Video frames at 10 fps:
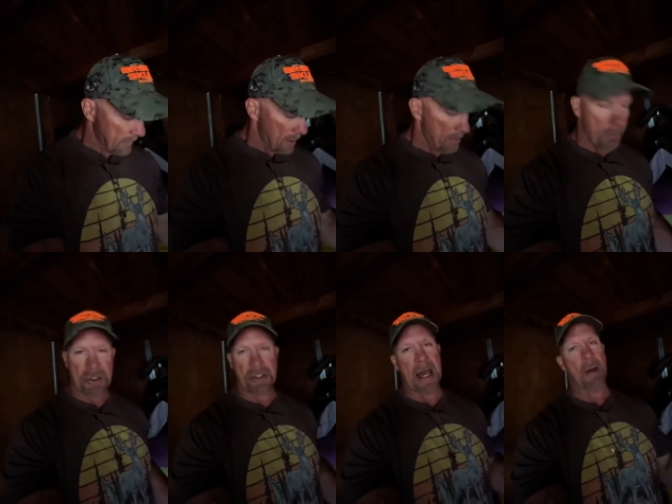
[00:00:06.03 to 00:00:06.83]
but
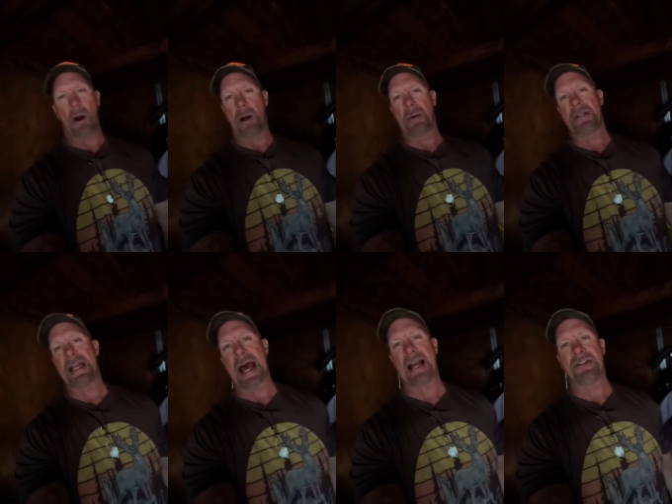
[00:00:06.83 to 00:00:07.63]
you got to work with the
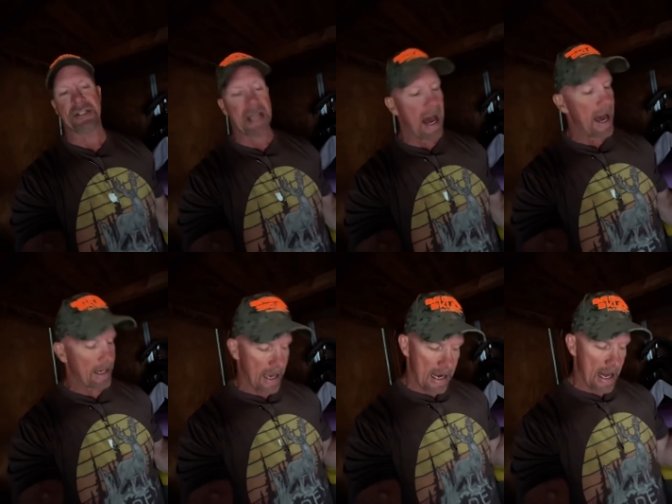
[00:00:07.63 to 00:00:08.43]
talent you got. And I
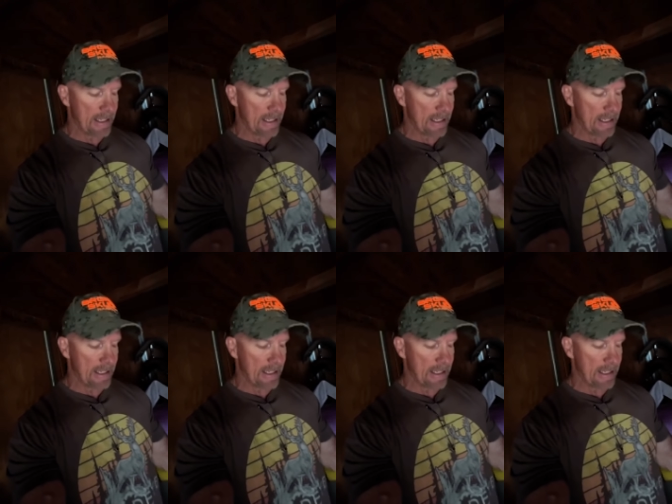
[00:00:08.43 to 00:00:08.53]
got a lot of